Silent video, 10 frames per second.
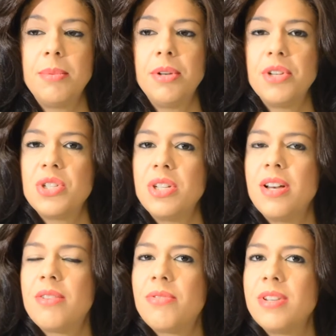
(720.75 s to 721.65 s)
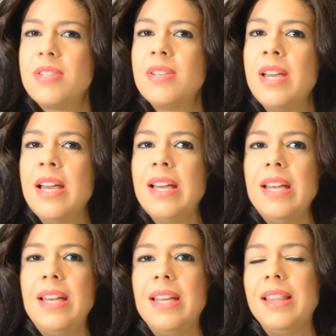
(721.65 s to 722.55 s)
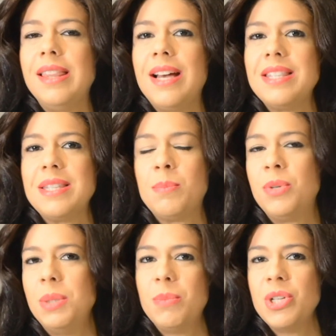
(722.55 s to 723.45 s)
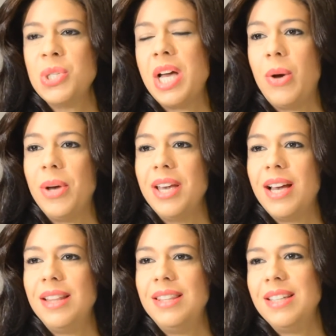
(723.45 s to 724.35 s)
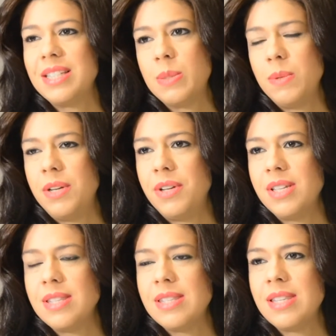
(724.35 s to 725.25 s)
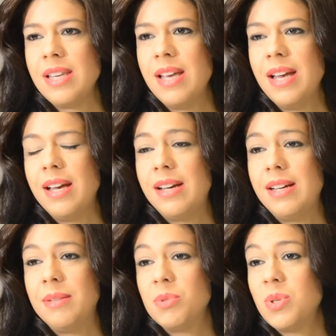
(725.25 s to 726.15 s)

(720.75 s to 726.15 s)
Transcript: Migration Office. And that's pretty much how I got the experience to